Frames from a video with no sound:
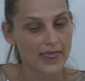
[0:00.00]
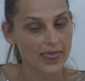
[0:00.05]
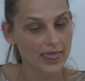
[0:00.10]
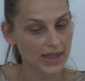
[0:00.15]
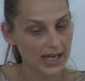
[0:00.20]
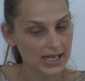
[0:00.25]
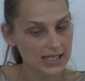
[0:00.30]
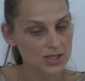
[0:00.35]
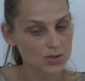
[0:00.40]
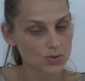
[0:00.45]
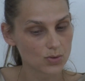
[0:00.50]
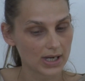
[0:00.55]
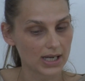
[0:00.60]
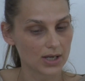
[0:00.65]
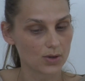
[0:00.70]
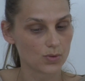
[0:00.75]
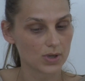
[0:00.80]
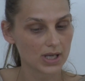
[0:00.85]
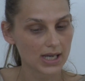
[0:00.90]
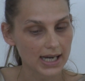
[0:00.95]
That's why
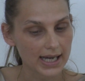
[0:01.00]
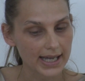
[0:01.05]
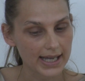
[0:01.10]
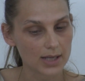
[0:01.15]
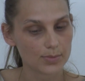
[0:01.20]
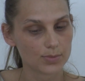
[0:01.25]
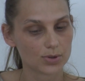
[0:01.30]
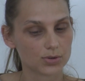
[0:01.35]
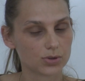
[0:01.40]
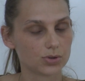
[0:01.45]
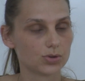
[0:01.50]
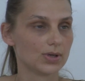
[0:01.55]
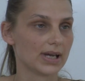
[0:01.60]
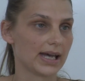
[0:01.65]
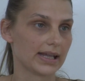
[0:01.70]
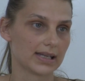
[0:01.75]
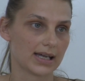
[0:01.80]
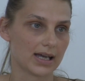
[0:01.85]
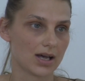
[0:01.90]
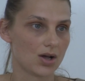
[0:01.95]
we are able to
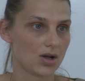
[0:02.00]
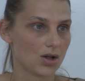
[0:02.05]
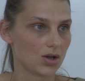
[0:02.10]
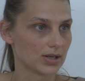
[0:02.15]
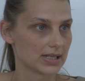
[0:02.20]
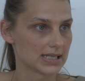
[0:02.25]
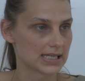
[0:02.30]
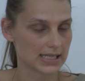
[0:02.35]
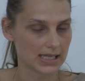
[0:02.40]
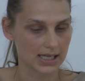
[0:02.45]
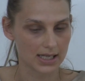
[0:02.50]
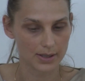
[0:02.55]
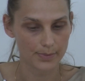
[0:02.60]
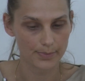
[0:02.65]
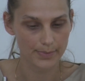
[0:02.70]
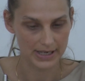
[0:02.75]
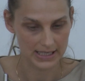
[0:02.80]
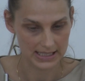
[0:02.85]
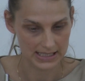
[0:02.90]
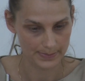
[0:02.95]
get a holistic
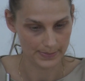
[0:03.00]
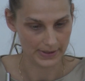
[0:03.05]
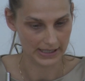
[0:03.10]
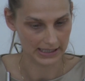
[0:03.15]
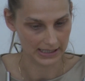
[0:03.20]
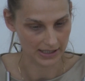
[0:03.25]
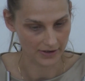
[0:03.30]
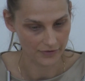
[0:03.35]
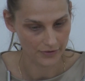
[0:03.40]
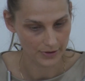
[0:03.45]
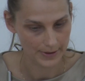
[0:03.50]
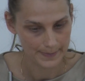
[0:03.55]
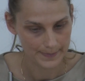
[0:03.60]
perspective.